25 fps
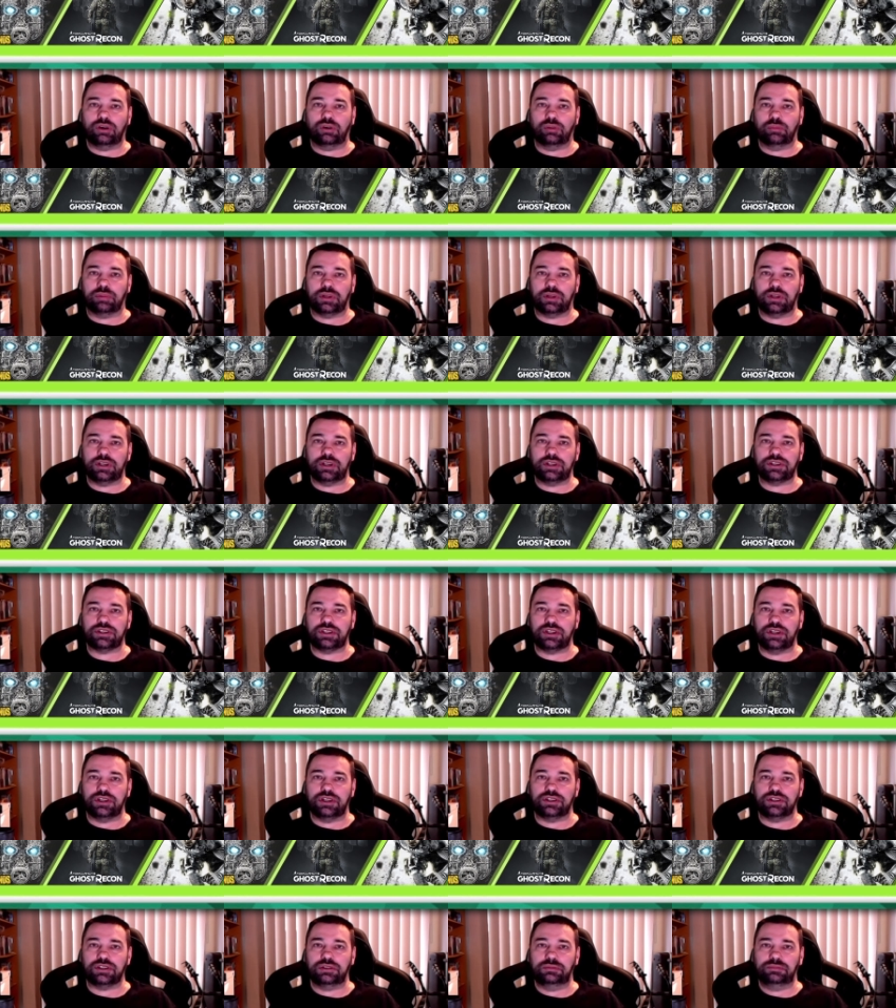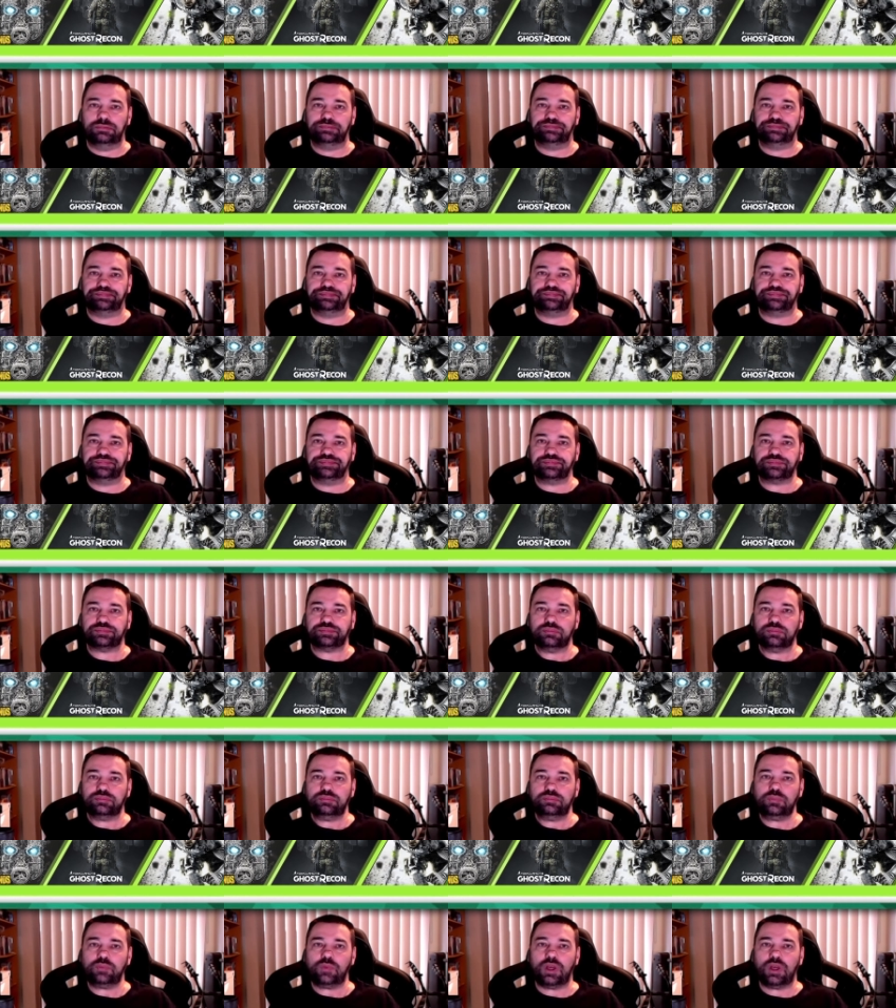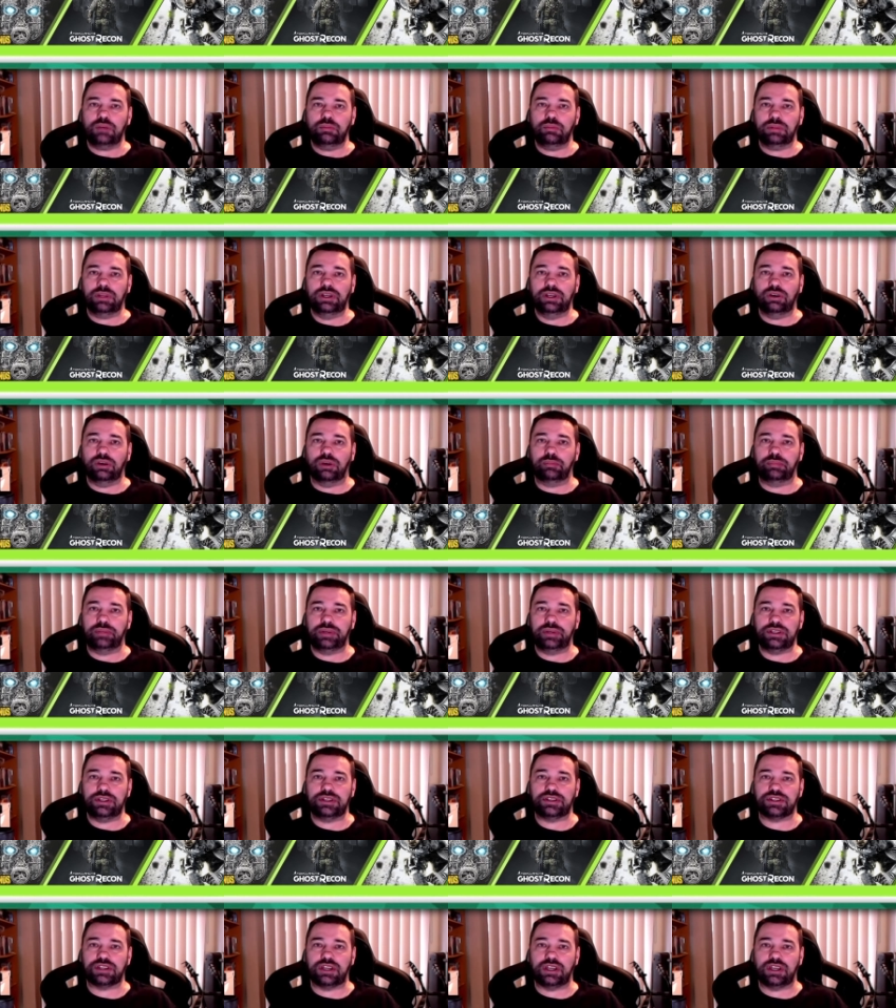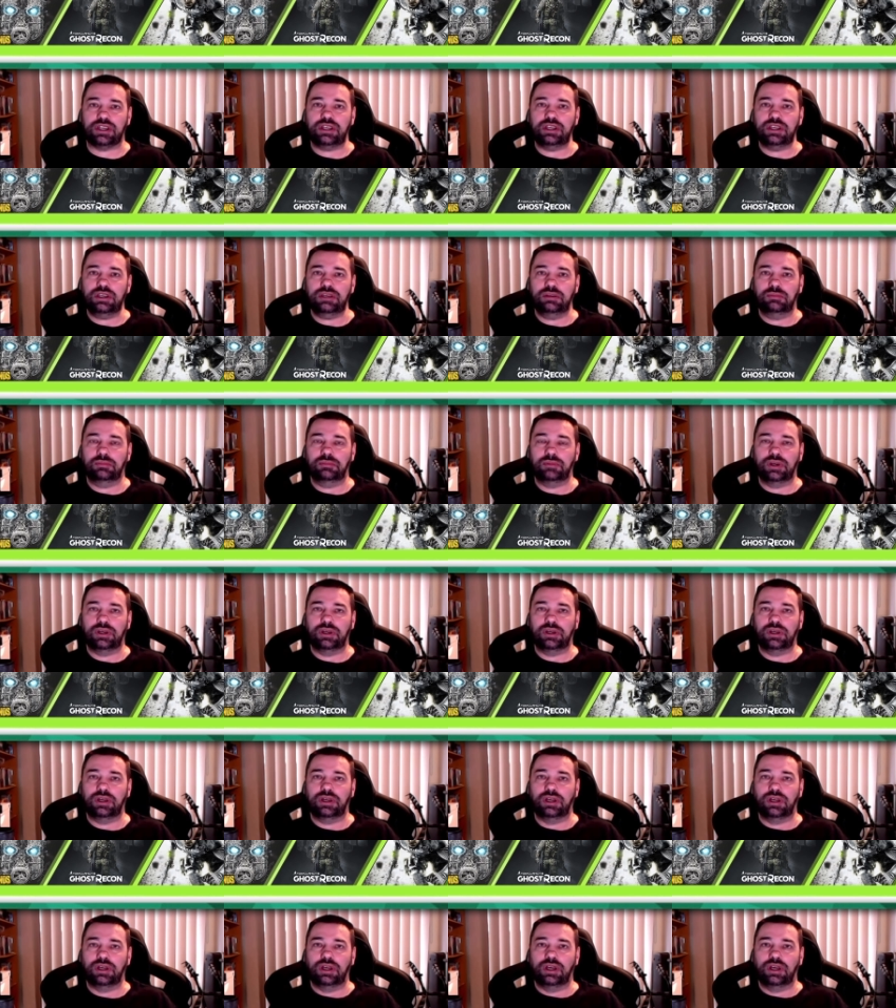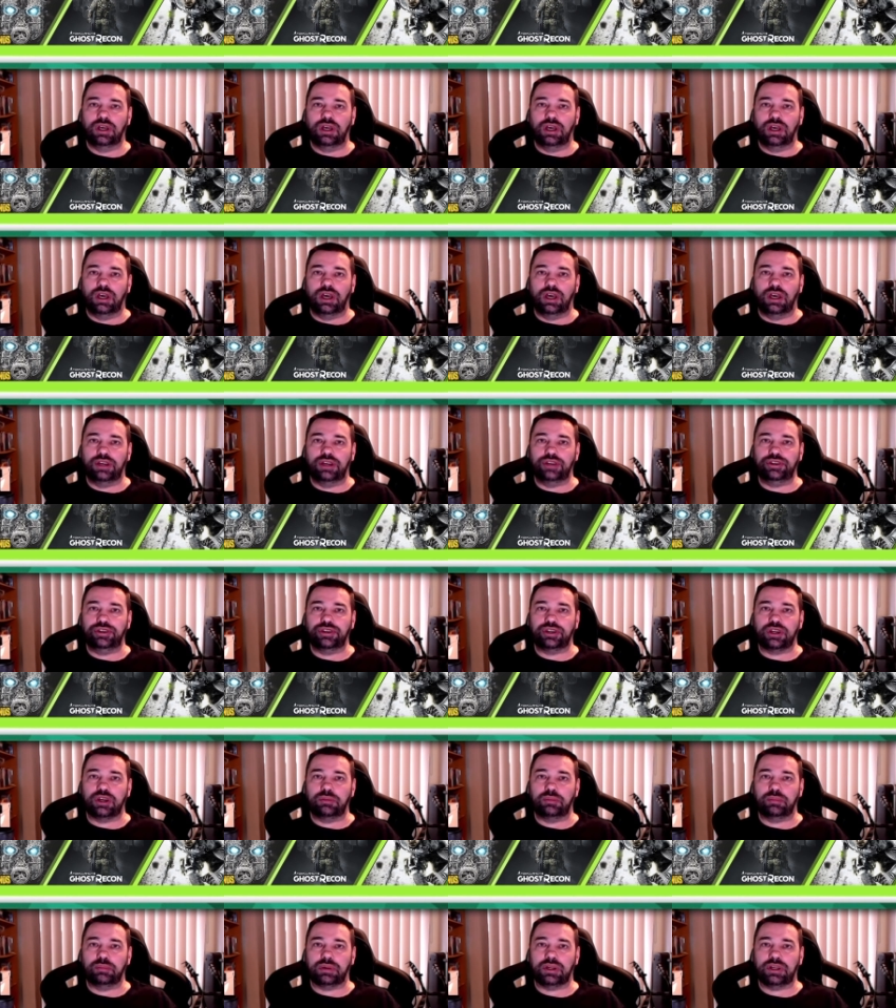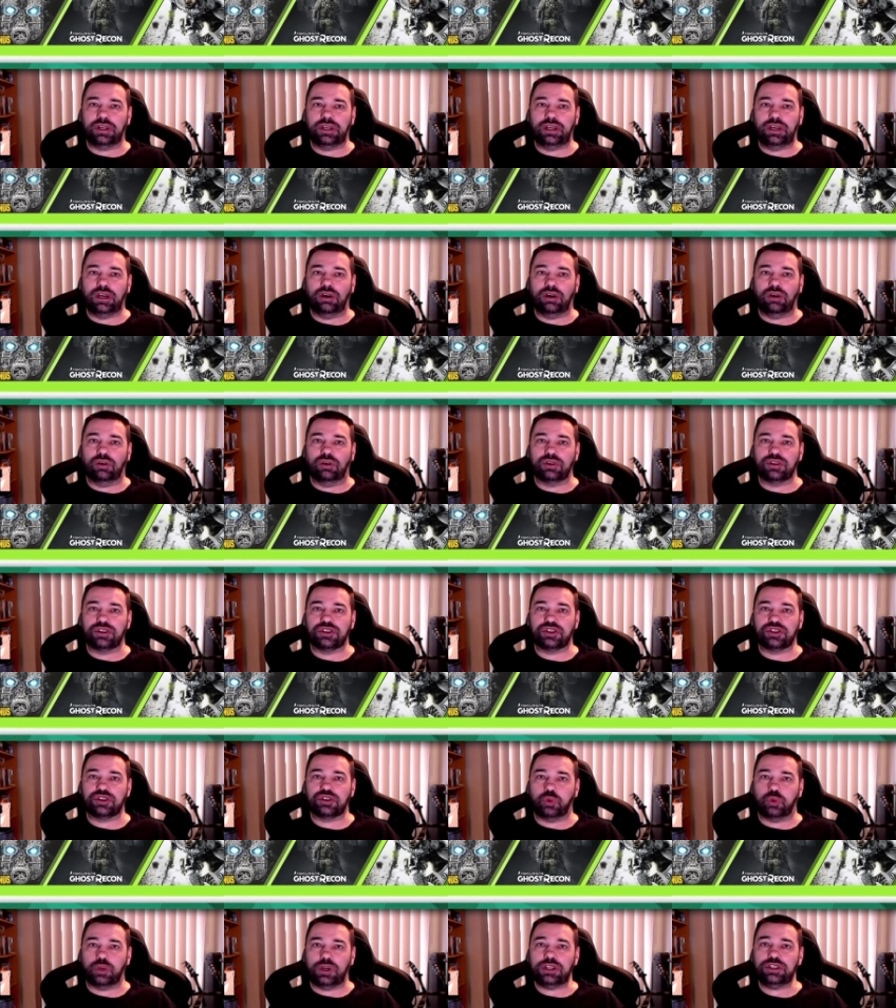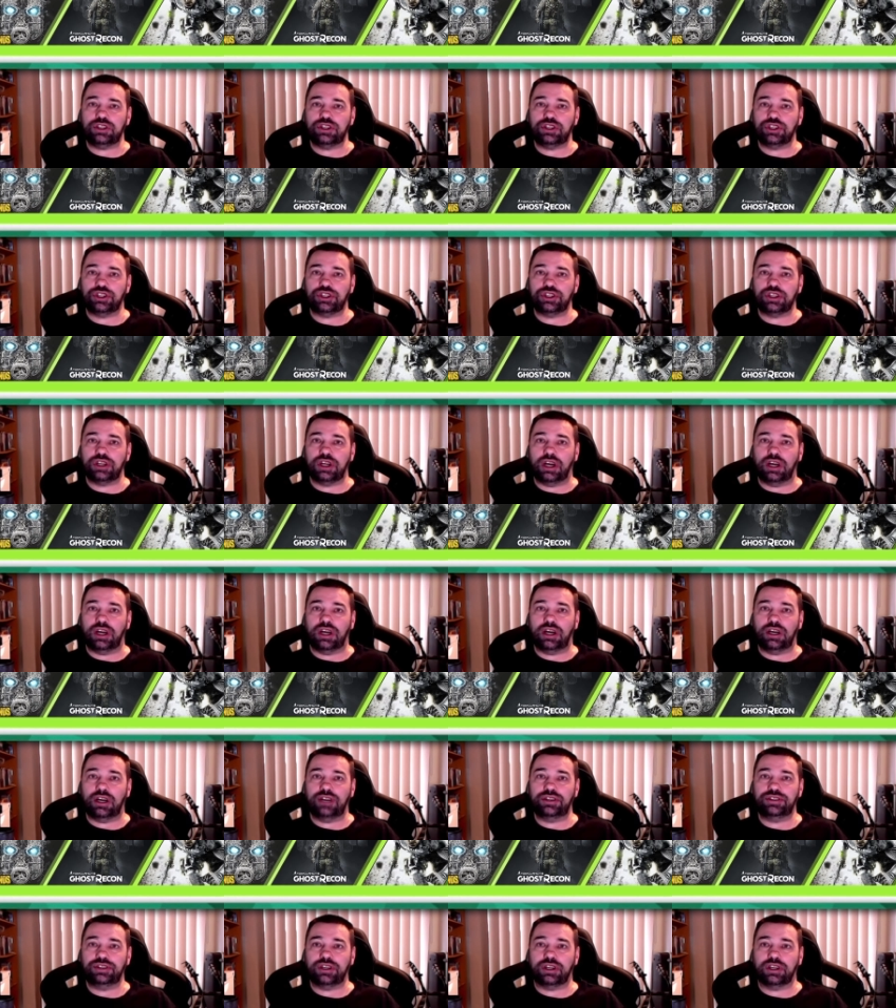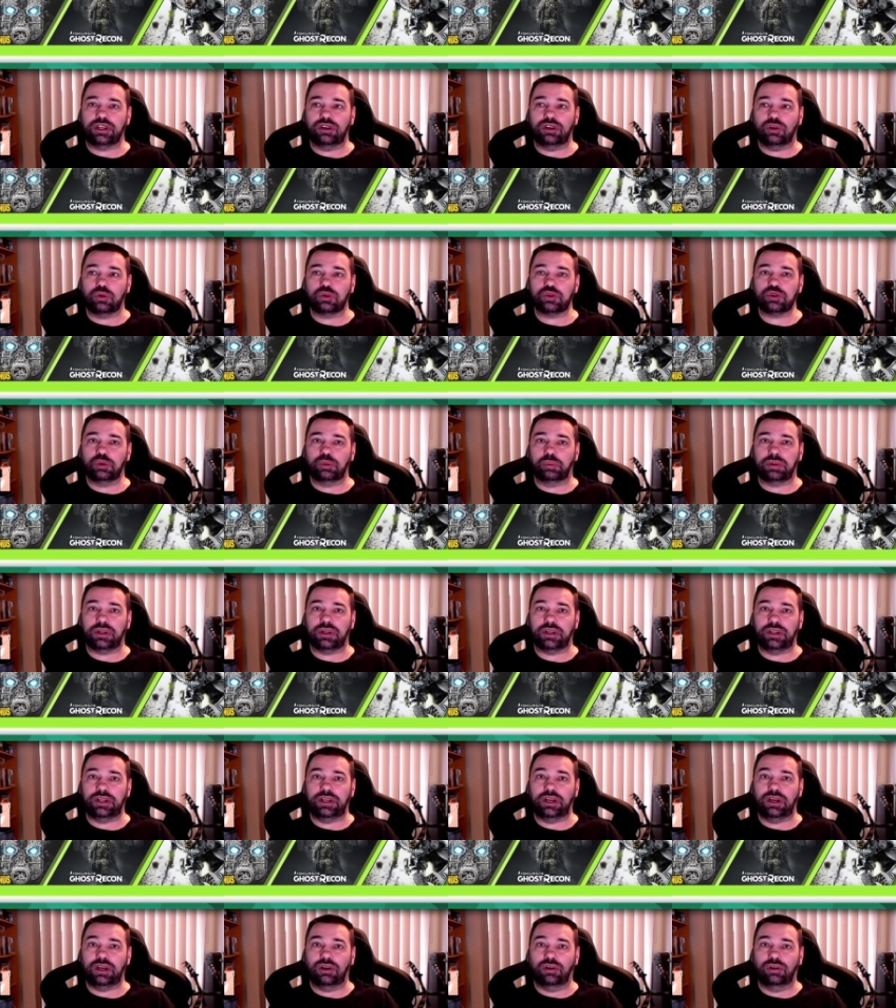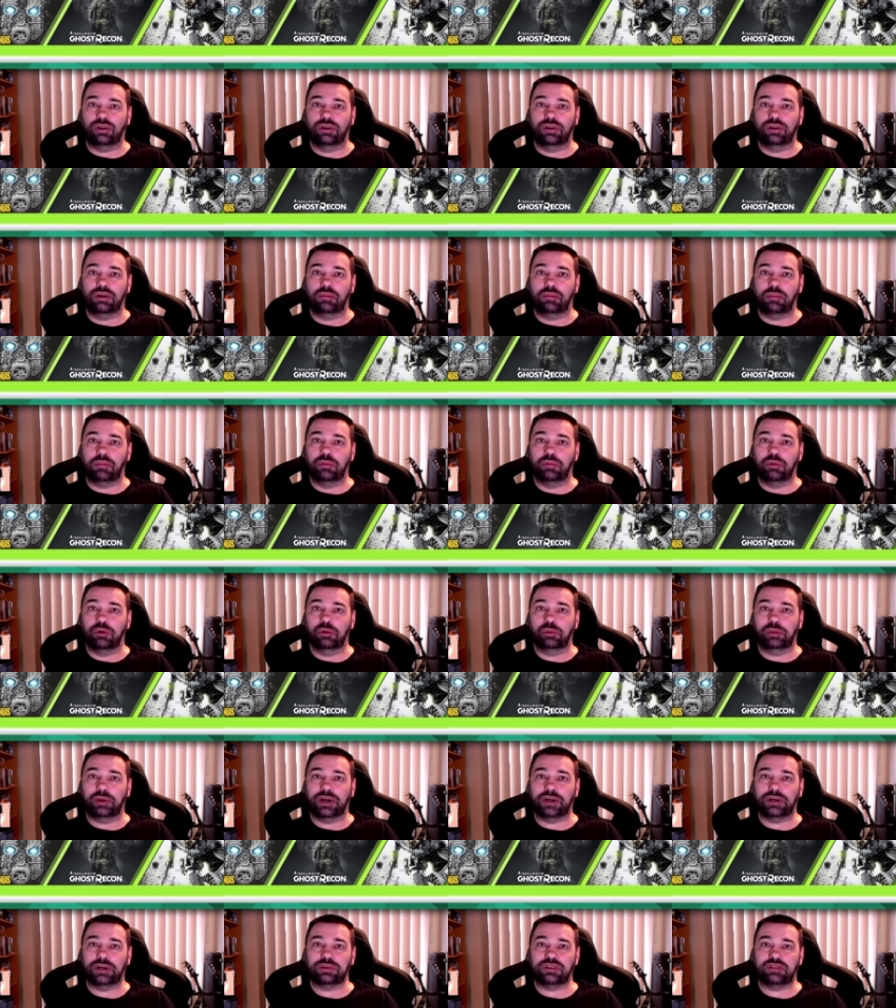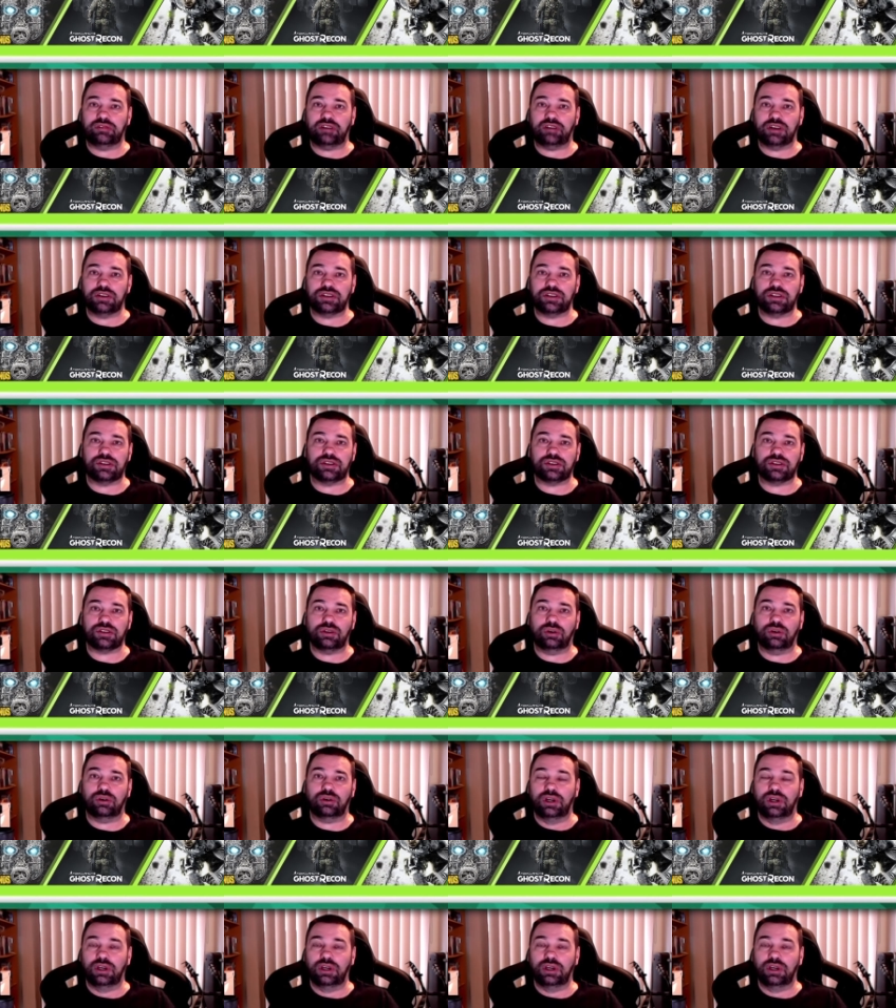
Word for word: PlayStation, play it on PC. You can play it on Switch and you can also play it on mobile devices. So